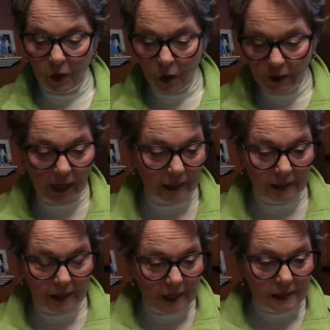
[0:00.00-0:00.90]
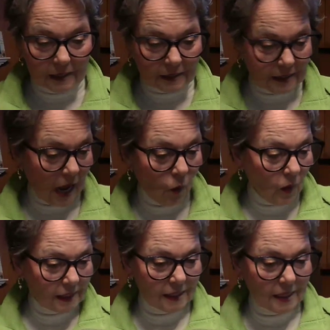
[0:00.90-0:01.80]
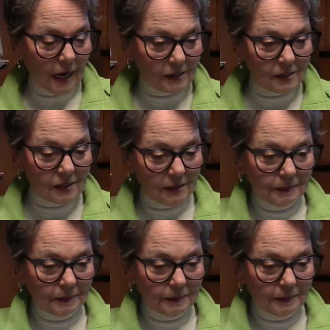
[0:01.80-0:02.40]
Okay. Now what's next?